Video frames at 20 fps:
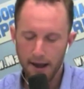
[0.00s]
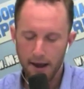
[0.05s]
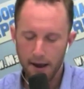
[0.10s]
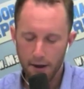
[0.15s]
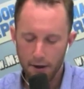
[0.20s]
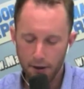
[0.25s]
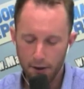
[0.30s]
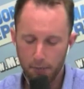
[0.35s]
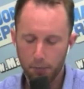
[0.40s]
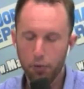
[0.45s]

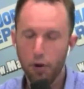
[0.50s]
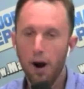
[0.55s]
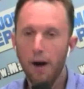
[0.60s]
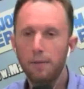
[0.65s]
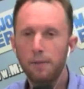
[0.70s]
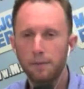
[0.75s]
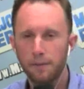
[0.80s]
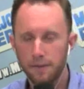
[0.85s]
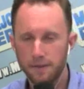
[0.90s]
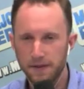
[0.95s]
the
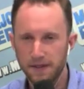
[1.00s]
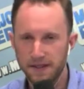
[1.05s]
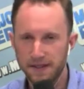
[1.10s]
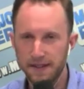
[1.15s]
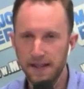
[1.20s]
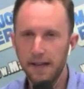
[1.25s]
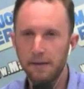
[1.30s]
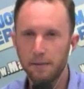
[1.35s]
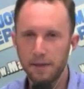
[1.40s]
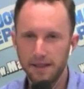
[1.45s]
problem of
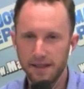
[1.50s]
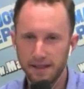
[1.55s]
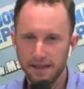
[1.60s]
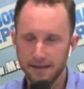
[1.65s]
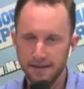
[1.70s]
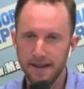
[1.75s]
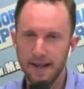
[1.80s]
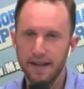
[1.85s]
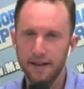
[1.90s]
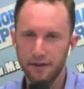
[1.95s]

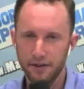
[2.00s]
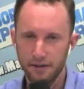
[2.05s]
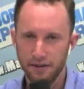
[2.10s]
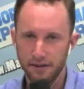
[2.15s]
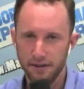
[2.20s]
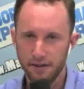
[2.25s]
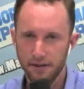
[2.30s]
stigmatization